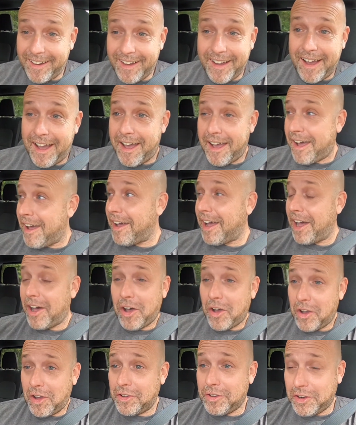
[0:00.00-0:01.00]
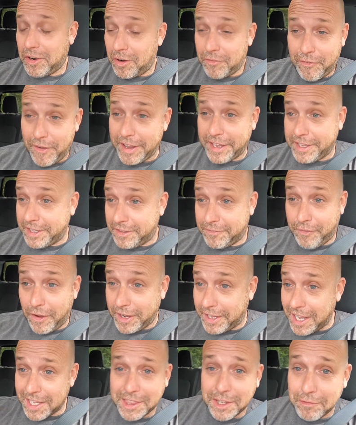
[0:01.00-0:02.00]
you know, if I
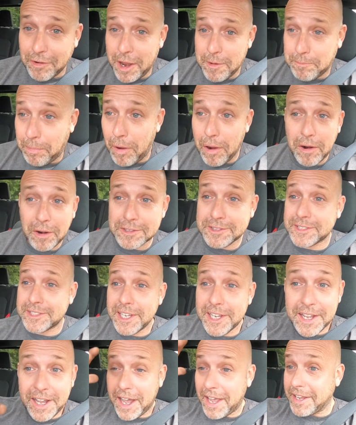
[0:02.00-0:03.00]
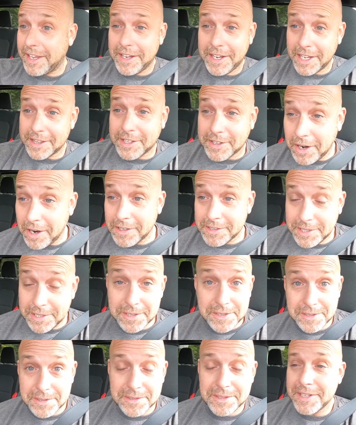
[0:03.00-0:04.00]
get the right parts, I can get the car
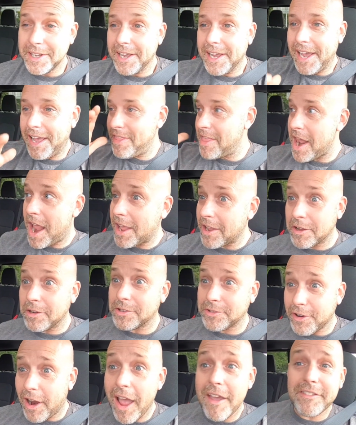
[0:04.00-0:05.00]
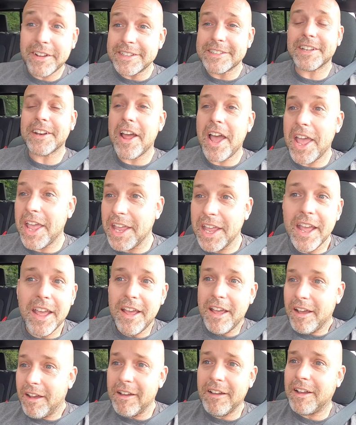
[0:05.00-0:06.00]
tuned, and then I can go driving tonight.
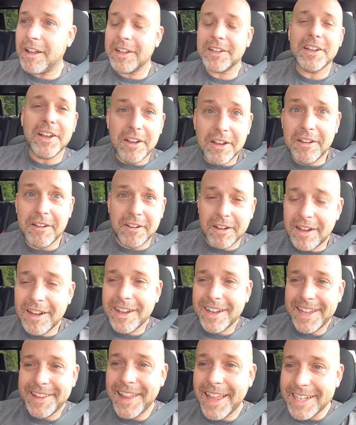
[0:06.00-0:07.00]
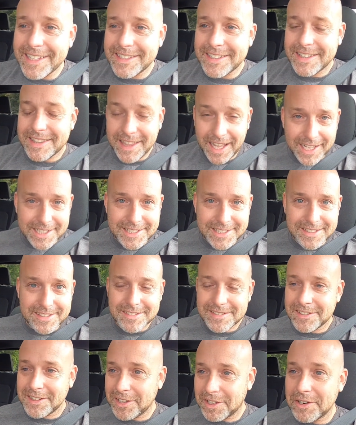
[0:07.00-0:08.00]
And like, that's
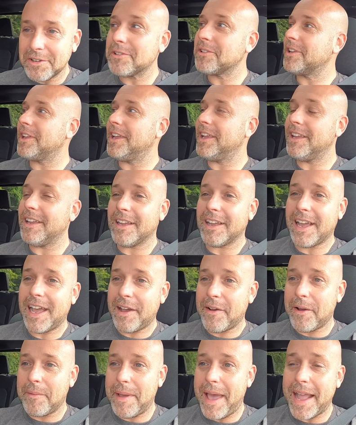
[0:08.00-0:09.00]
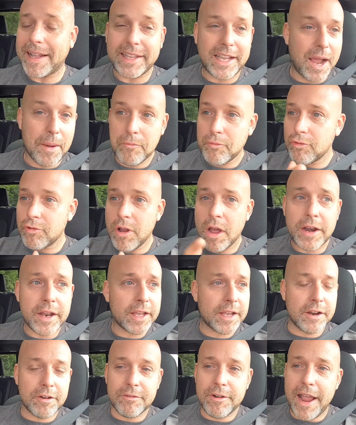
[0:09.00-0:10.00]
literally how I'm acting. I'm
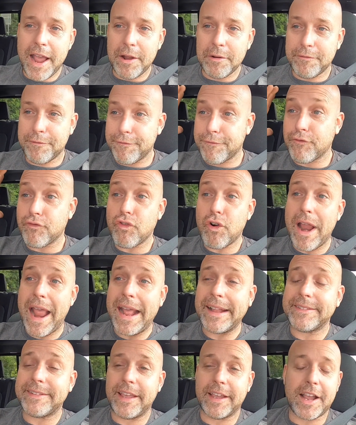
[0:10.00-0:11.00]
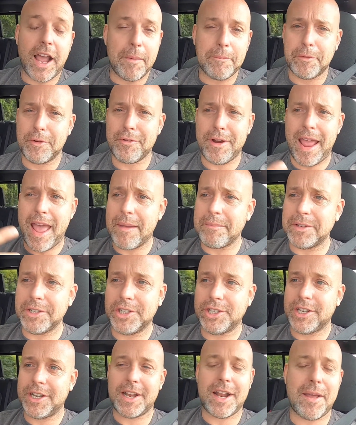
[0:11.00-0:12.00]
running around frantic. I'm grabbing
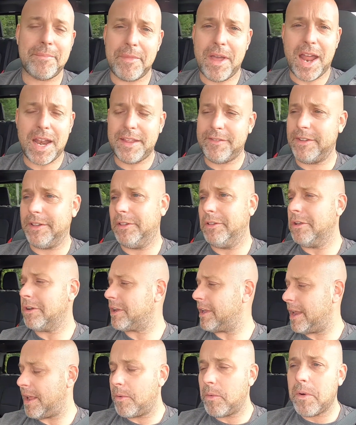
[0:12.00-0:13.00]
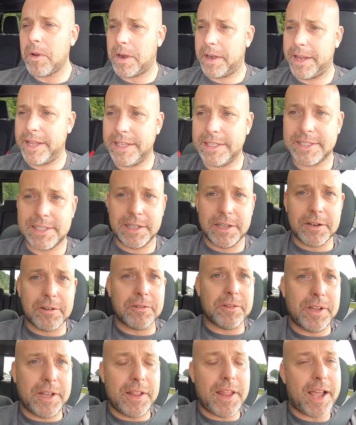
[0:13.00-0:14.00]
shit. I'm not even looking at what it is.
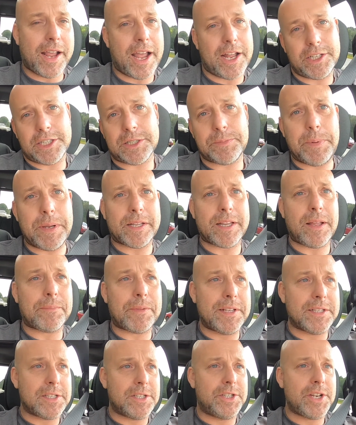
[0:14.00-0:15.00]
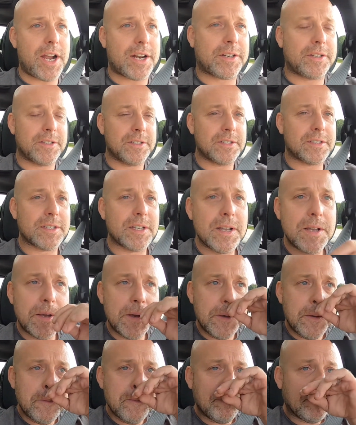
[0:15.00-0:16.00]
Literally, like, I just picked up these injectors.
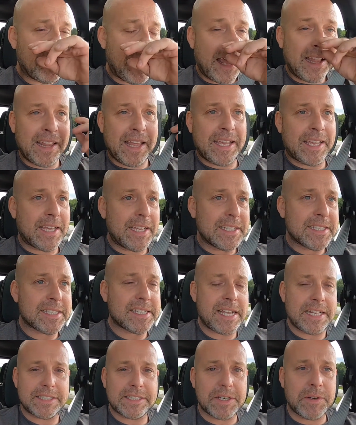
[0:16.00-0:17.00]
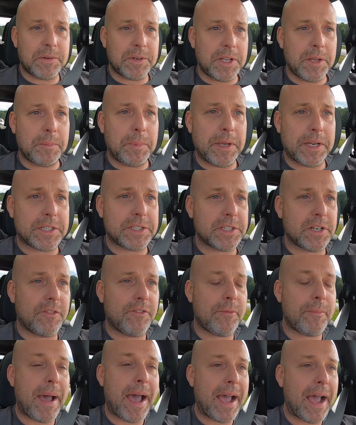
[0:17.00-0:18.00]
I like sent Tony a picture of
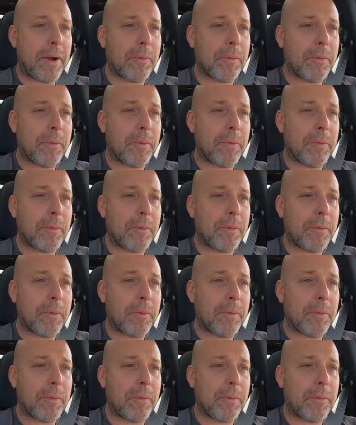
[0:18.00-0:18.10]
them.